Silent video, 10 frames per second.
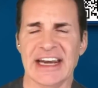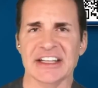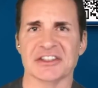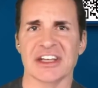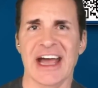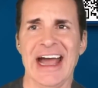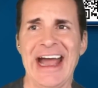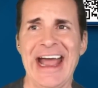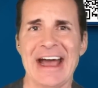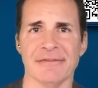and it's
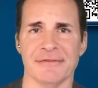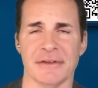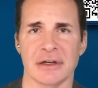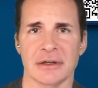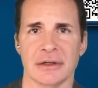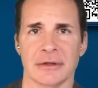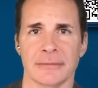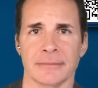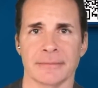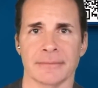half.
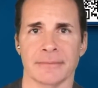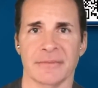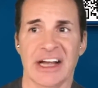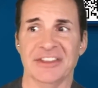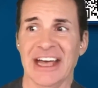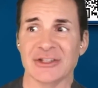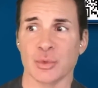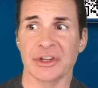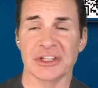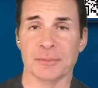And that's
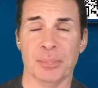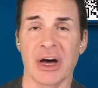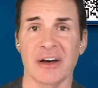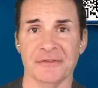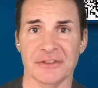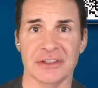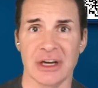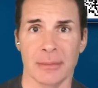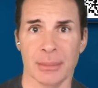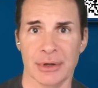with its puffed
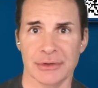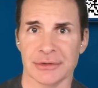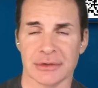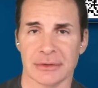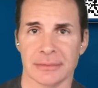numbers.